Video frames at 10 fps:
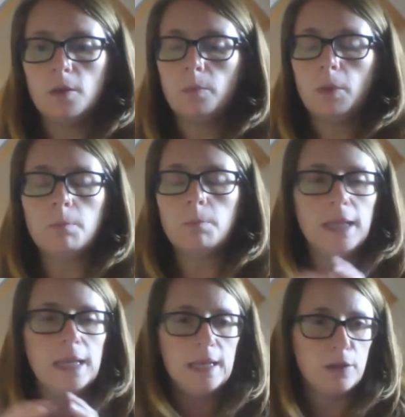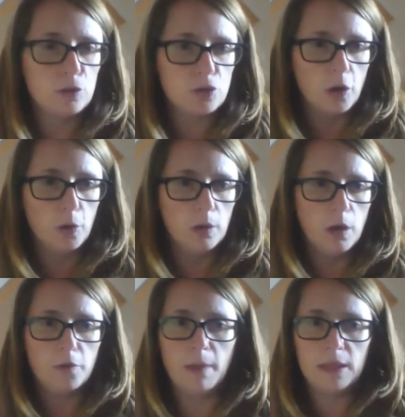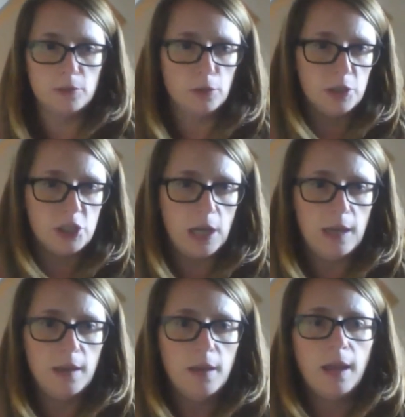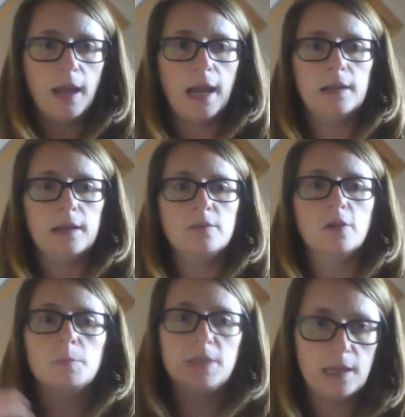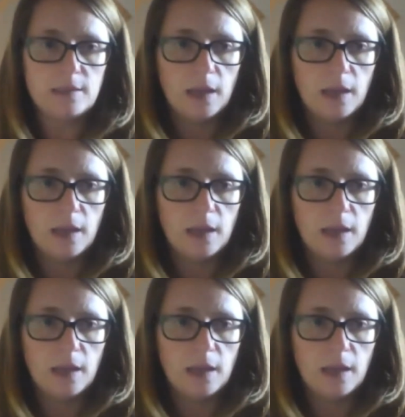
completely in control of the methodology and updating